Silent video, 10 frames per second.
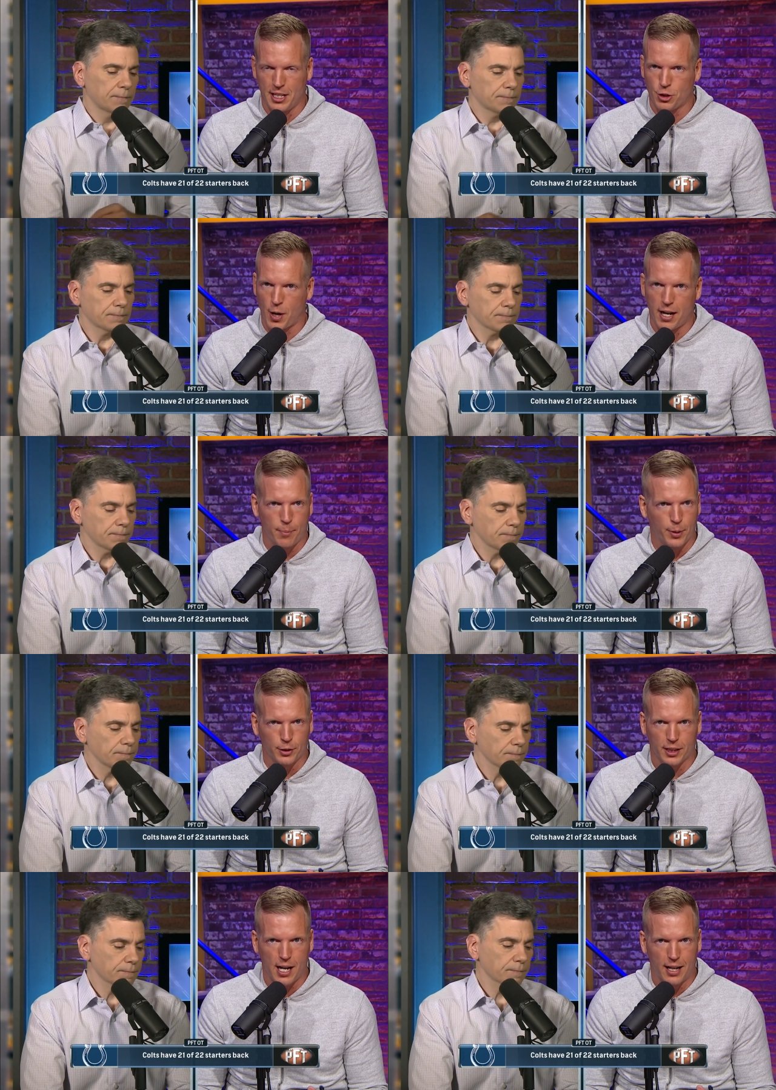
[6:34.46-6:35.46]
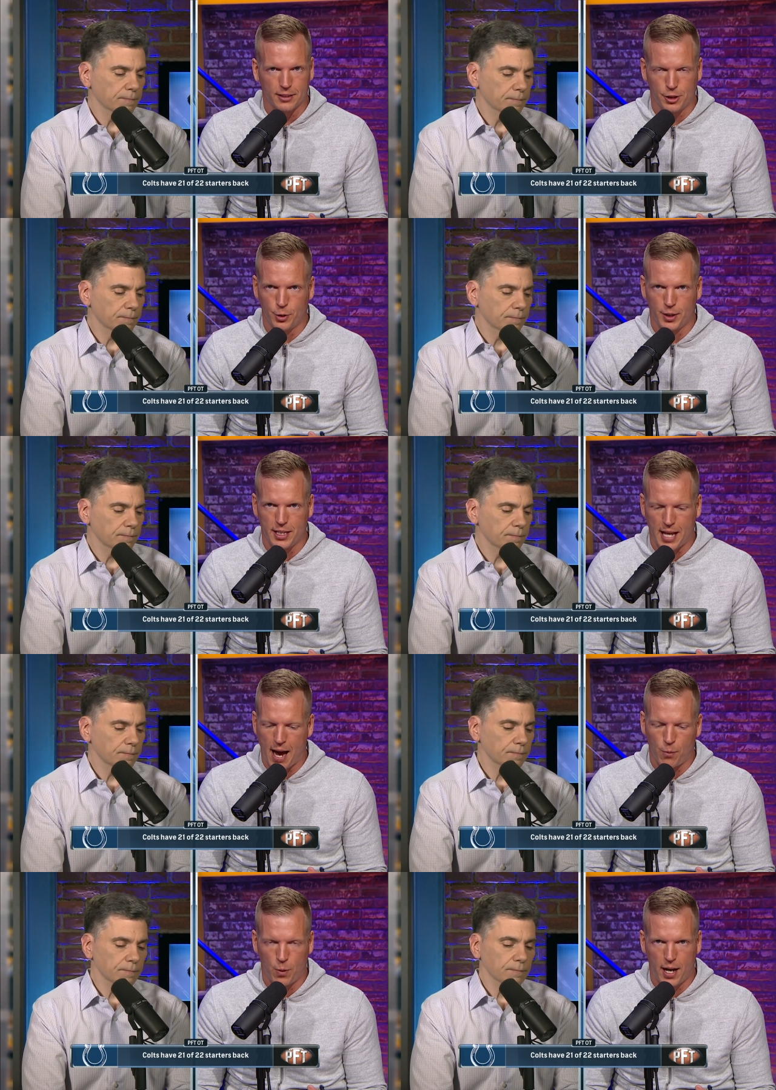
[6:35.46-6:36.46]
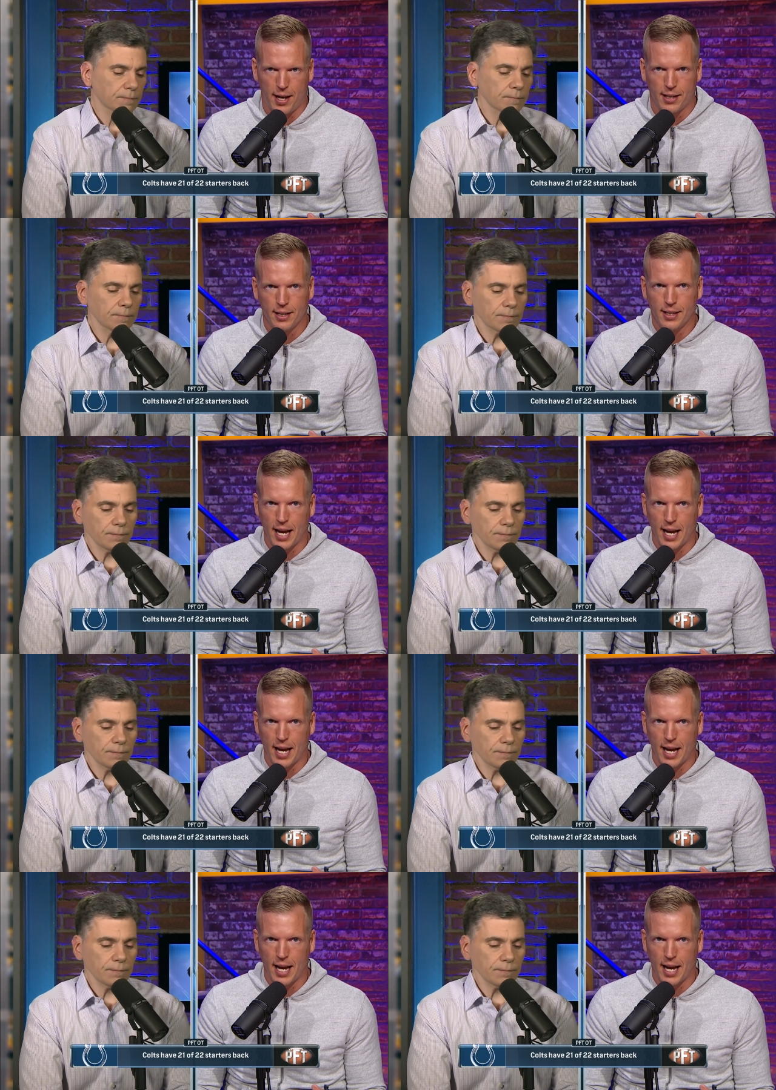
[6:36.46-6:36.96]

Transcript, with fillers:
Speaker 1: and he's trying to build the continuity that way.